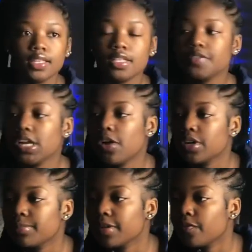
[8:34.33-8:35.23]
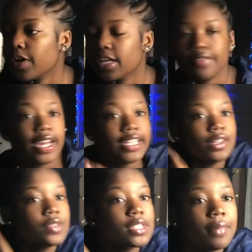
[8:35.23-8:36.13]
This video would have been fun if I
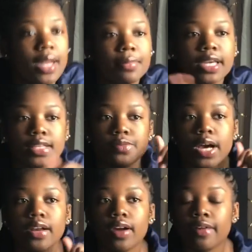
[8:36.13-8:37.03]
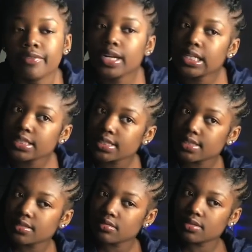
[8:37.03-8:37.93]
did it with somebody, but guess what? I don't have friends.
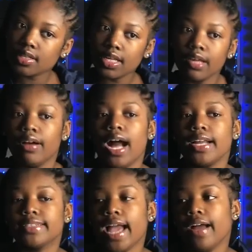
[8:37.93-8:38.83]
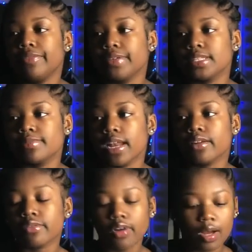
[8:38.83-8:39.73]
I got friends, but I
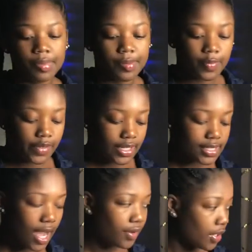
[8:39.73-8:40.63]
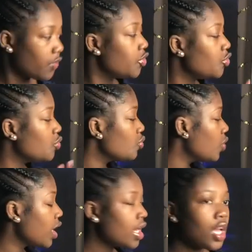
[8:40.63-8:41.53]
don't call people friends. I don't know if you
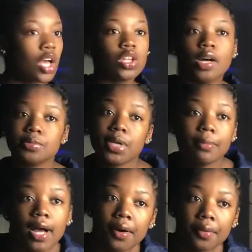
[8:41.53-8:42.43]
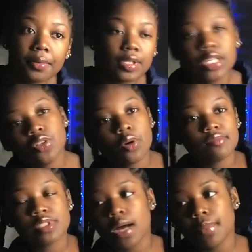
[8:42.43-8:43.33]
know what I'm talking about, then you know
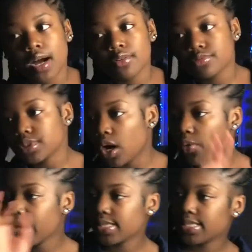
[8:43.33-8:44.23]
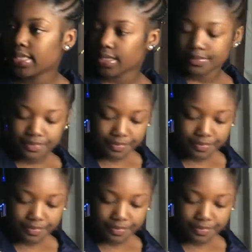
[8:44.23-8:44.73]
what I'm talking about. So, yeah.